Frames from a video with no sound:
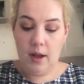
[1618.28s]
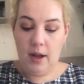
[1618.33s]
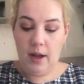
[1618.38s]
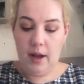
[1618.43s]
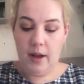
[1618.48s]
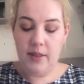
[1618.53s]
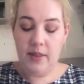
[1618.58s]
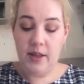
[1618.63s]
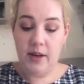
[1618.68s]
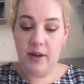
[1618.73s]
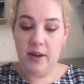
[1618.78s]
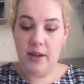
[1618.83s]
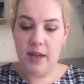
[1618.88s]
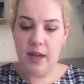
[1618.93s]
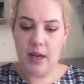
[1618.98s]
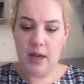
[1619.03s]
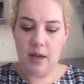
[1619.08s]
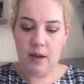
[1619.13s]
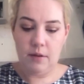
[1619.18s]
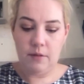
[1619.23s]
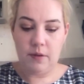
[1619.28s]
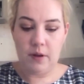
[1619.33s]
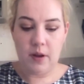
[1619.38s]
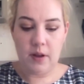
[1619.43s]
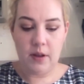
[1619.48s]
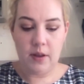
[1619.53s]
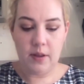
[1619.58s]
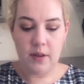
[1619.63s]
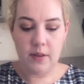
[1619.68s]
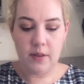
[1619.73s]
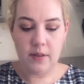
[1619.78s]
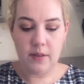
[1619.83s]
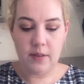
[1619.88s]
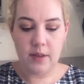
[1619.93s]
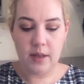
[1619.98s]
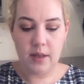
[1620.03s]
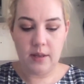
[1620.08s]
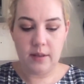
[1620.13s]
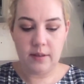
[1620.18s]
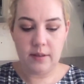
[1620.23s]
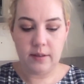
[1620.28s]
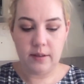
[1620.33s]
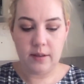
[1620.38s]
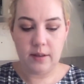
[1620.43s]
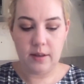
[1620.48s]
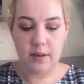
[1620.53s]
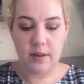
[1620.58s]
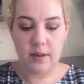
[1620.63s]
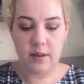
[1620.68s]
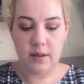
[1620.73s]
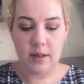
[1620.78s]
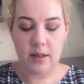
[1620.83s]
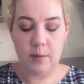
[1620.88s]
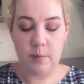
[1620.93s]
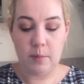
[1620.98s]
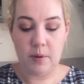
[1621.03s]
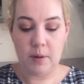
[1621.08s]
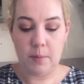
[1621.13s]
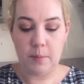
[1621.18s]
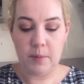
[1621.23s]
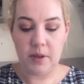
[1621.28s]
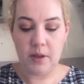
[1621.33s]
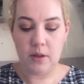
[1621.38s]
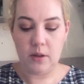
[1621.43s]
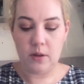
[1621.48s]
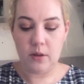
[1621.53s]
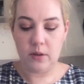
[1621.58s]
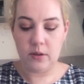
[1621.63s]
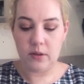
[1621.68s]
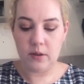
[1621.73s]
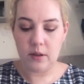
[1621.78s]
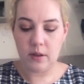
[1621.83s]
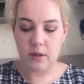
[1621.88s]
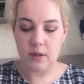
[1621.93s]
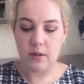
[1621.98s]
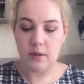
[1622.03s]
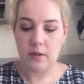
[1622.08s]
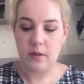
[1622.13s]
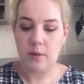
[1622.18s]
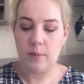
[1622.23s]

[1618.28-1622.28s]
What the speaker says: And then I have this lip plumping gloss that's,